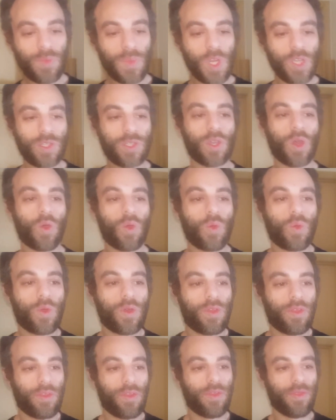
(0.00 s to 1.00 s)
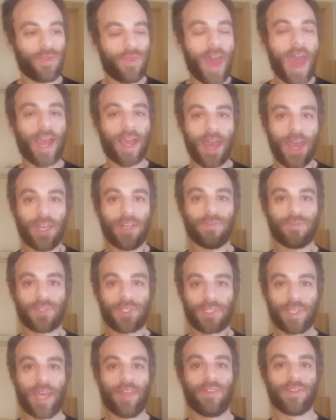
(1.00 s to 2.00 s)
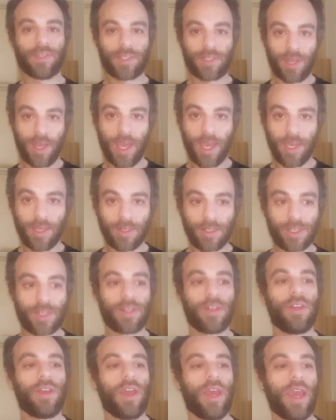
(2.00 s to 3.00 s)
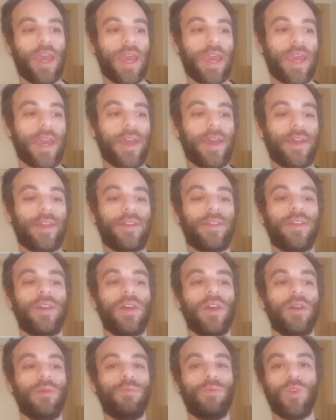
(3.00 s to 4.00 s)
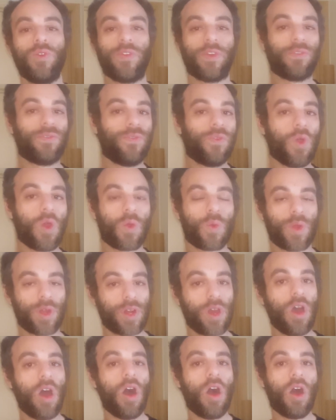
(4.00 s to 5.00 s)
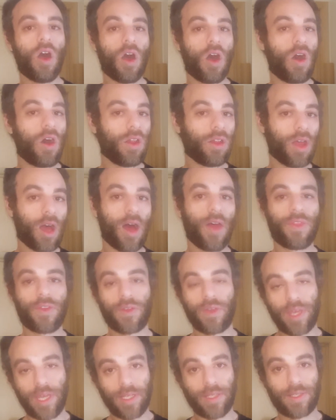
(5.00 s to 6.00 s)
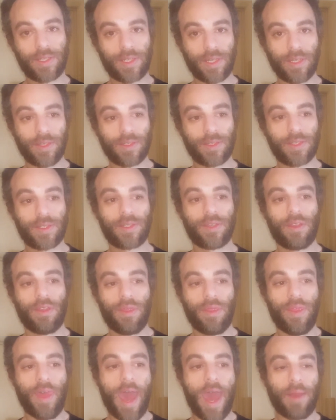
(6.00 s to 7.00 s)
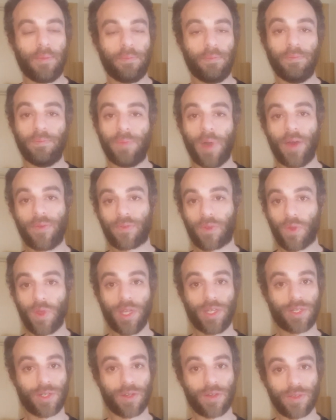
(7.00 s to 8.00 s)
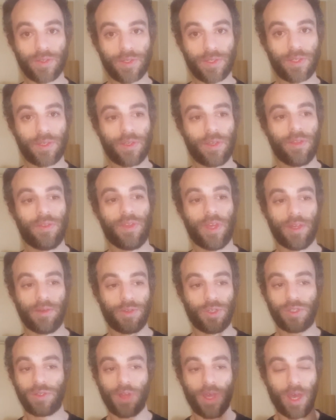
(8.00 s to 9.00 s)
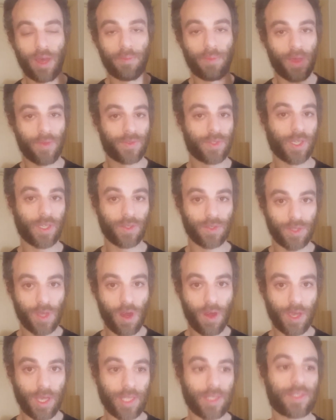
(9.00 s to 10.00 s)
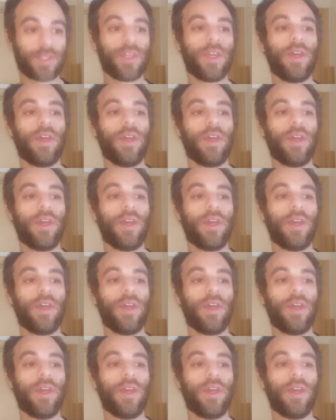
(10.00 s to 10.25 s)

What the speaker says: so that kind of set the stage. And moving forward, all other instants that buff creatures, that just buff single targets,